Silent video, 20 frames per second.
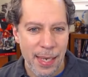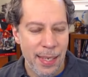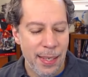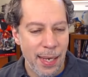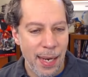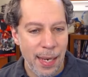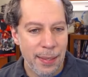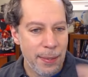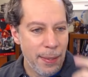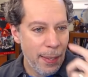
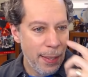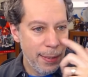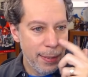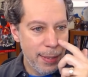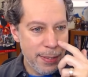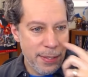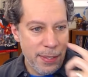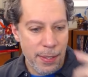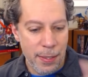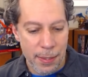And
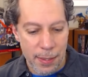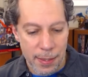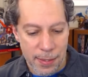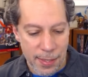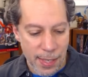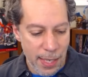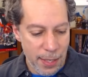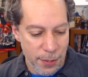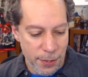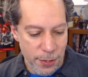listening to the
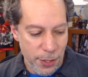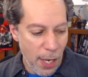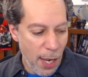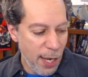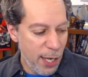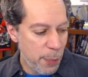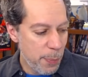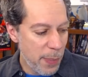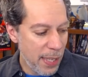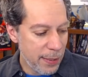designers
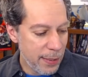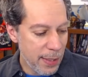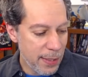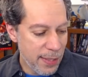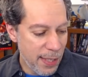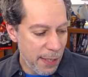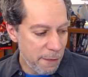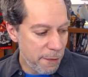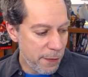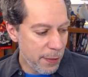talk about
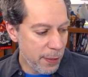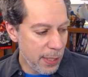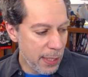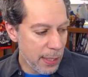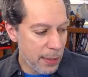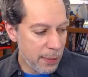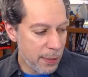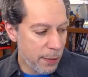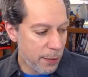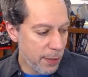this, I feel
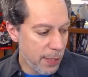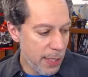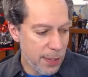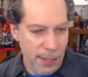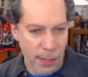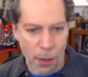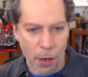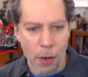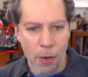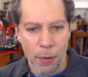like, they
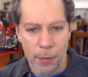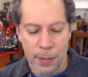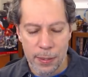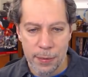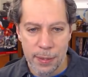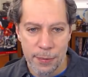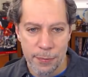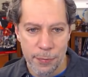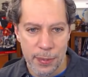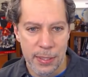said, oh,
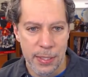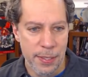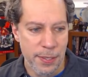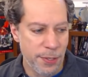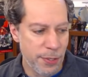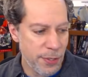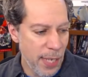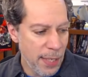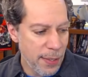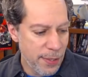you can really
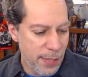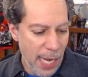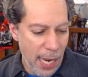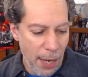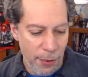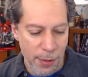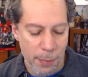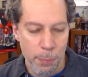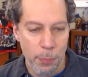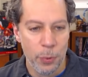sense
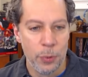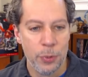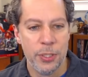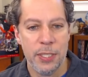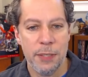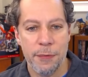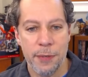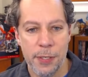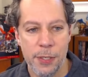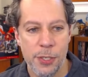how the
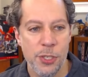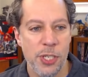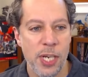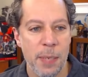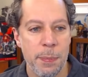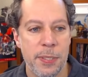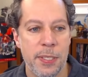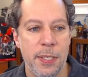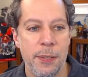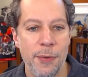multiverse
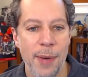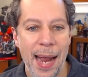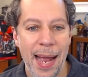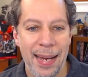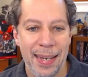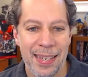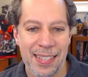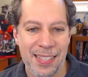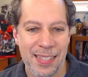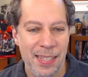shapes the
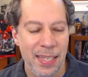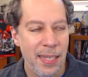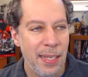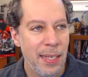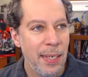dragons.